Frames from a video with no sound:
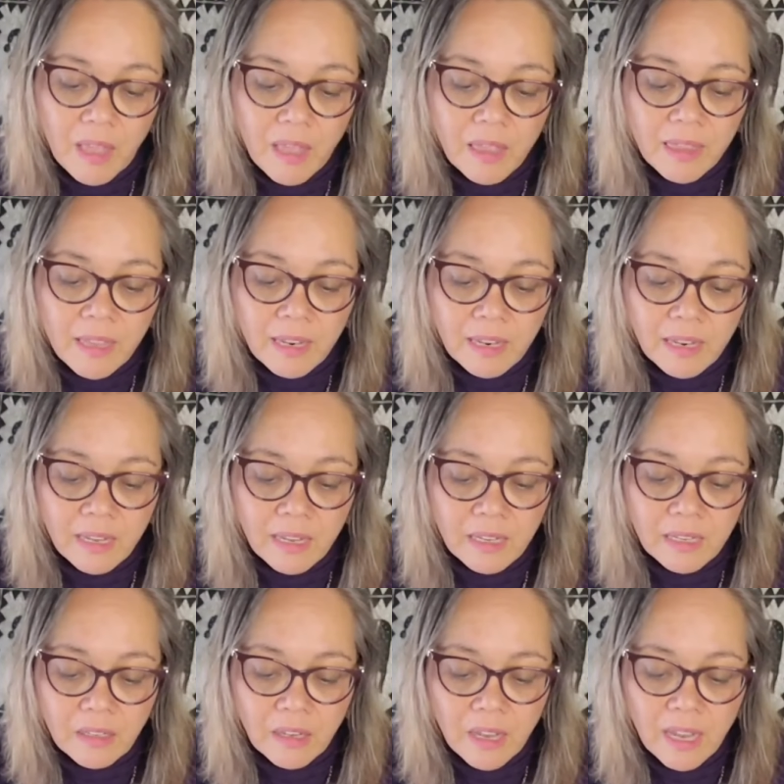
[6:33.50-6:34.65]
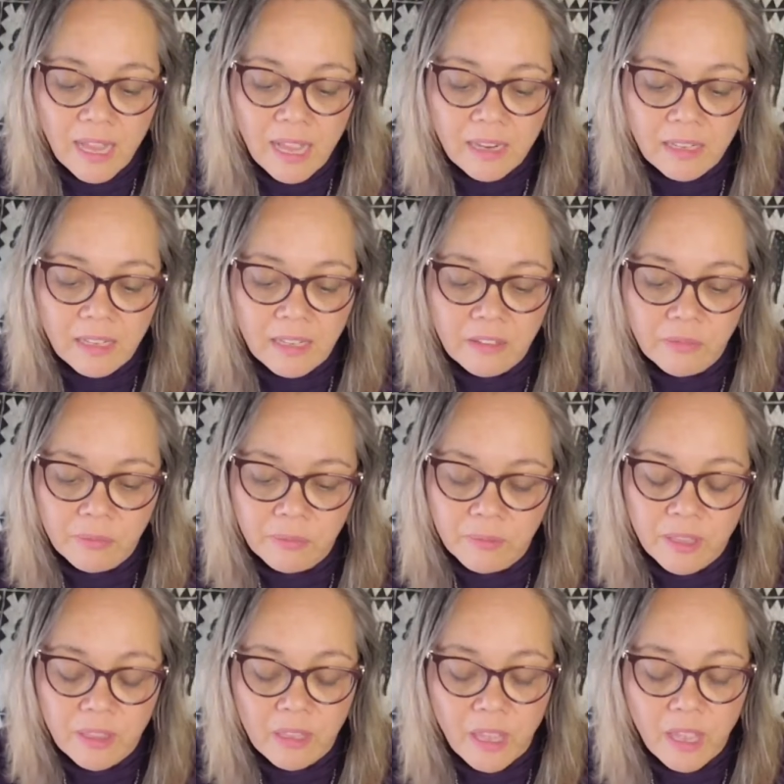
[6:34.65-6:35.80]
And then I added
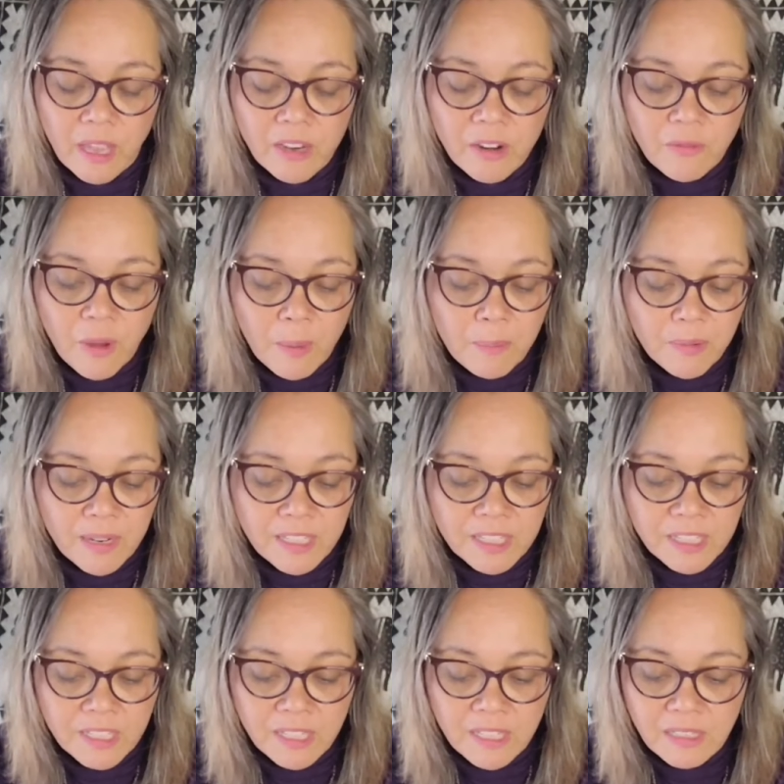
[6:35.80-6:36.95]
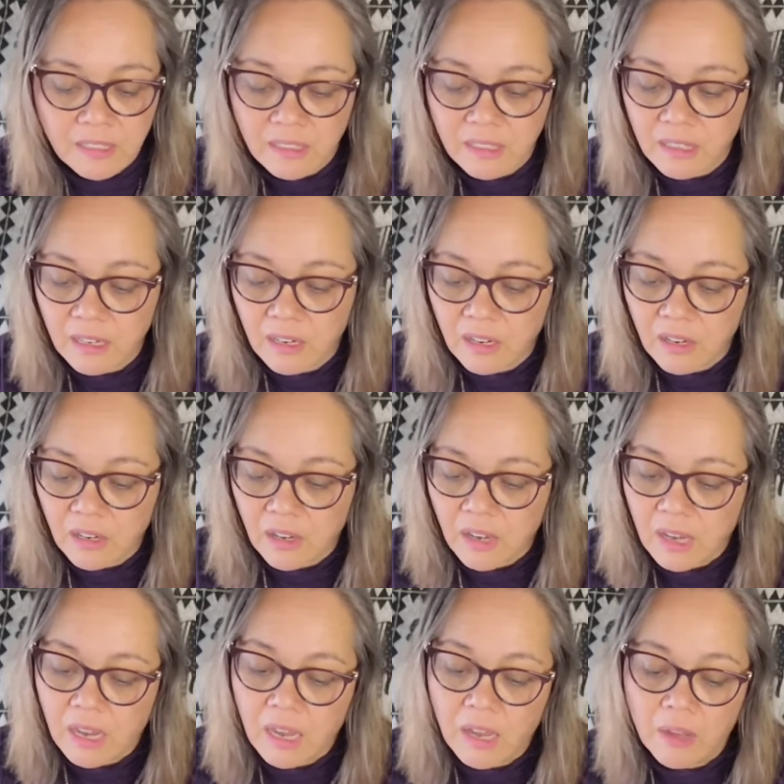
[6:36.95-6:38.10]
with a new vibration
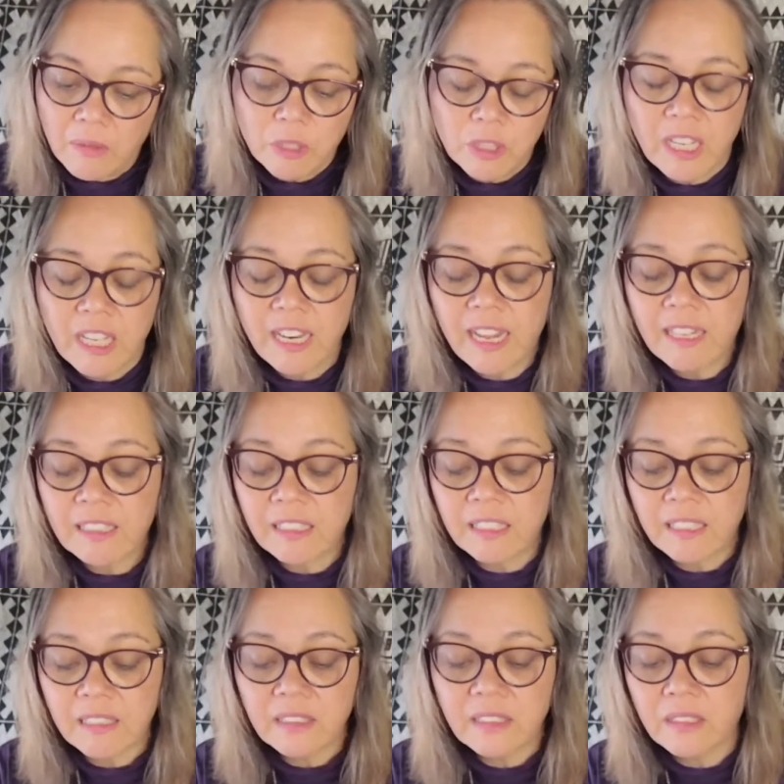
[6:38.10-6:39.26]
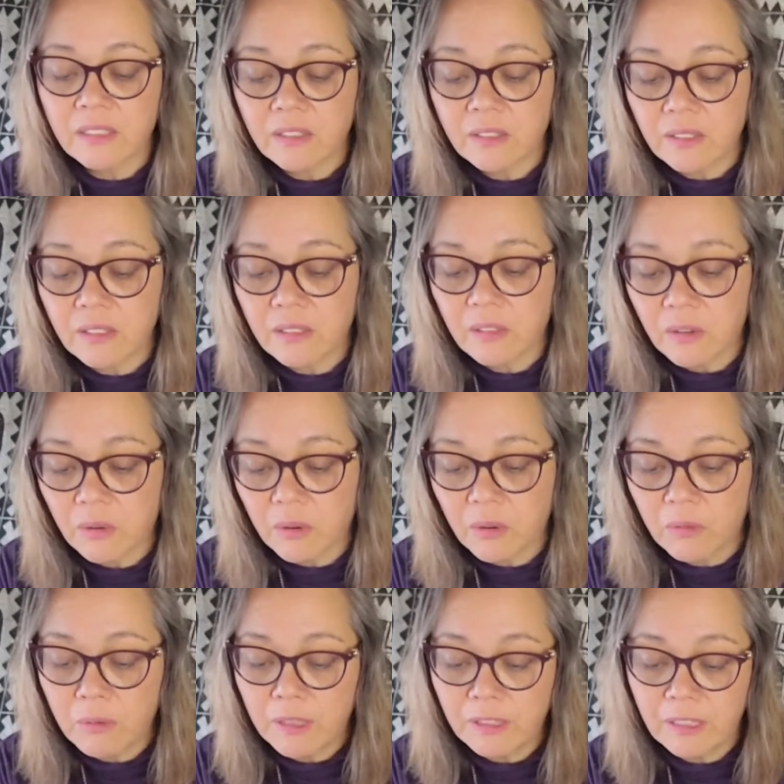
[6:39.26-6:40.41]
to connect it,
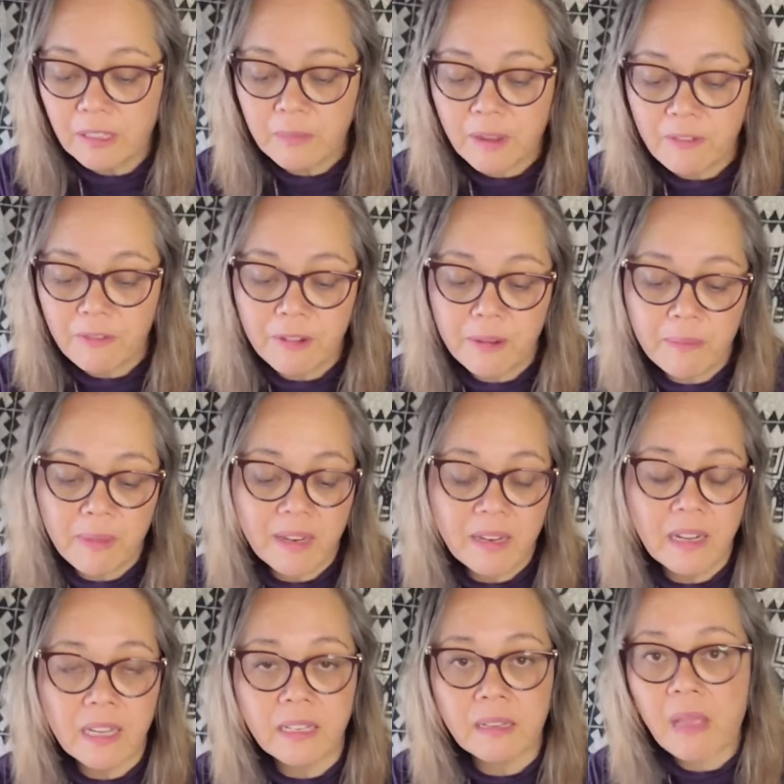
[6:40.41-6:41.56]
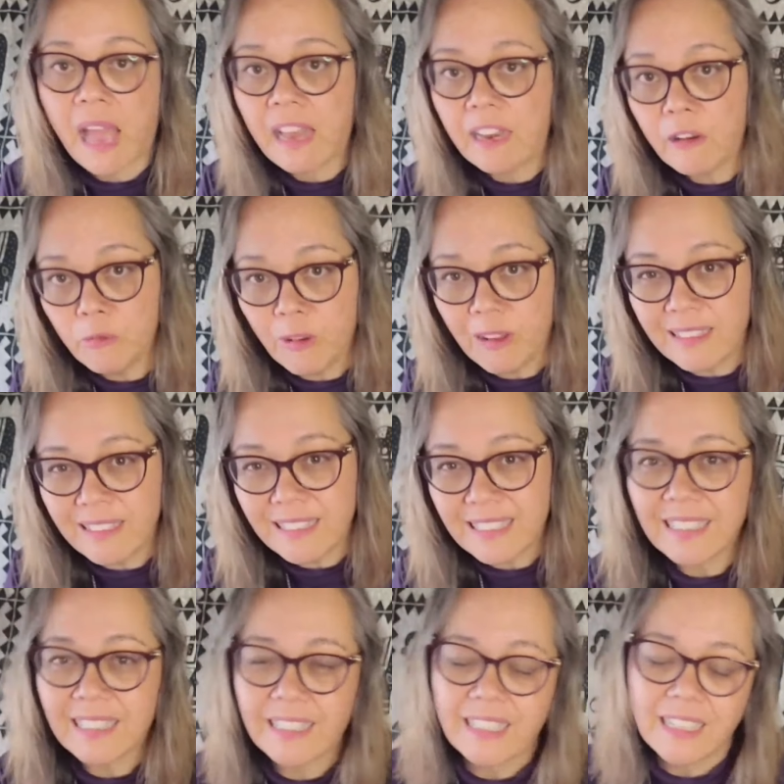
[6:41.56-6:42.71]
wielded by free men, I added
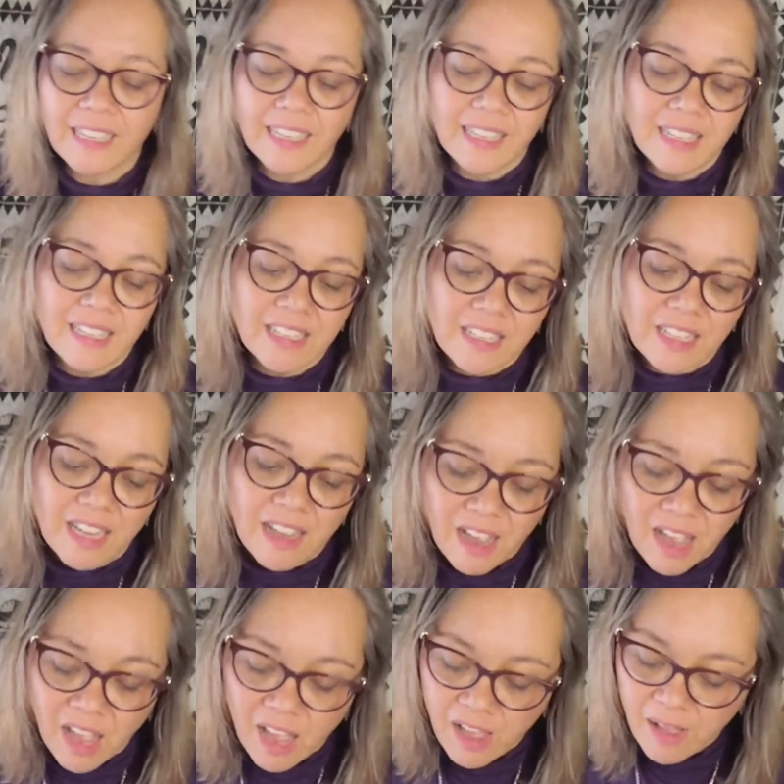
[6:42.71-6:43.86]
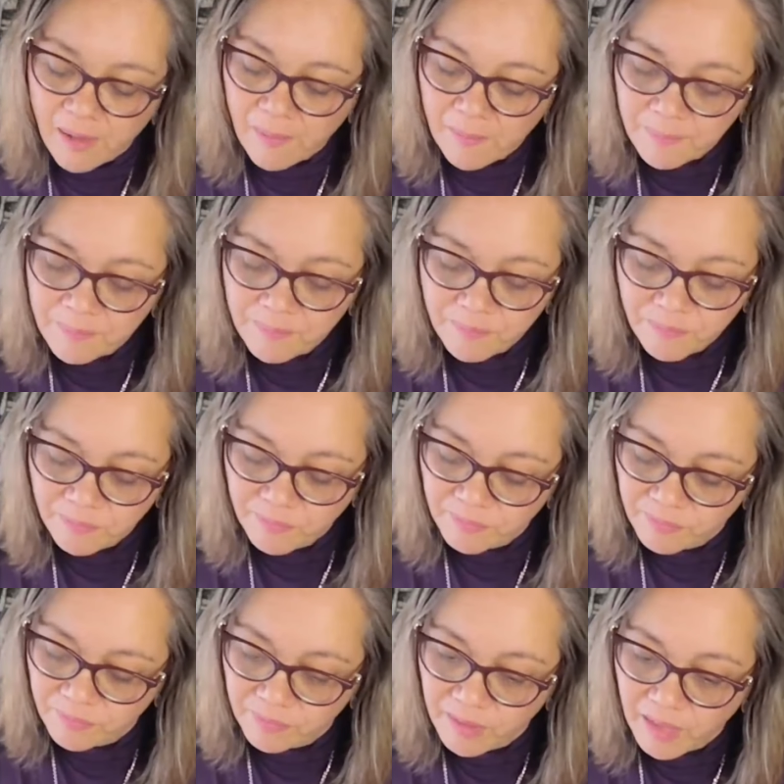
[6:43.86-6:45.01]
was.
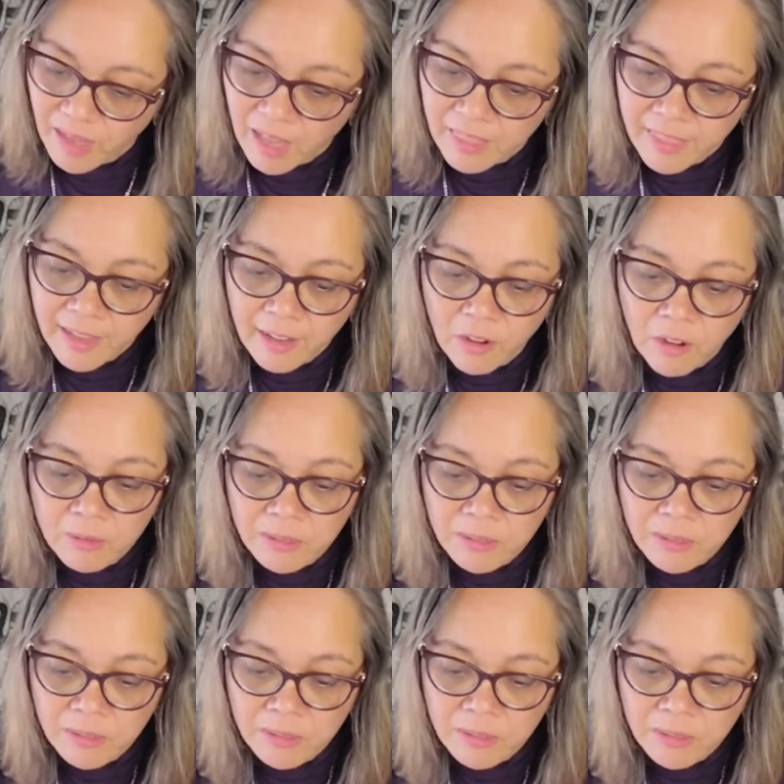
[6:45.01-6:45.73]
I think